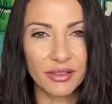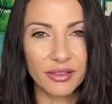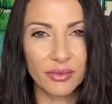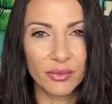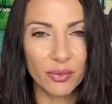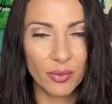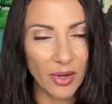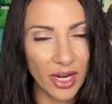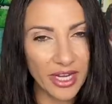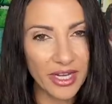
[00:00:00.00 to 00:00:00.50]

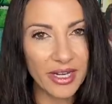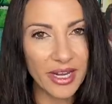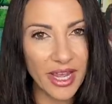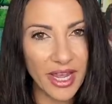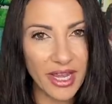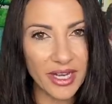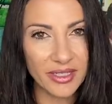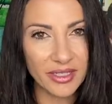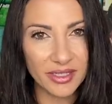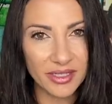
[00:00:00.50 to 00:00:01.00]
right
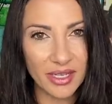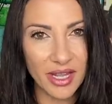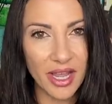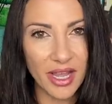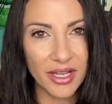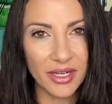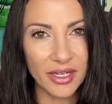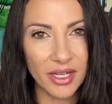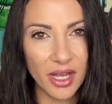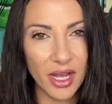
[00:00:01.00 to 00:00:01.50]
hand
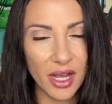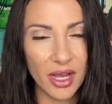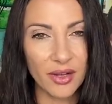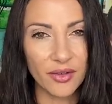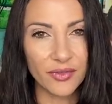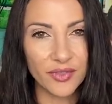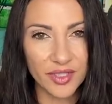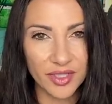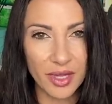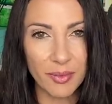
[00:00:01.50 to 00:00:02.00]
side
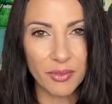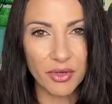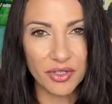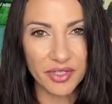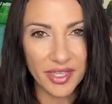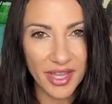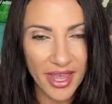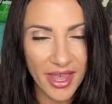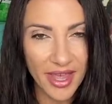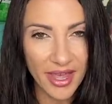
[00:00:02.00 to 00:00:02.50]
of Summer's
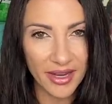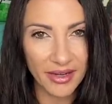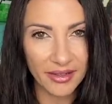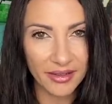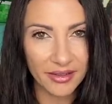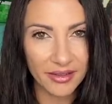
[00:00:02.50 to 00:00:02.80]
head.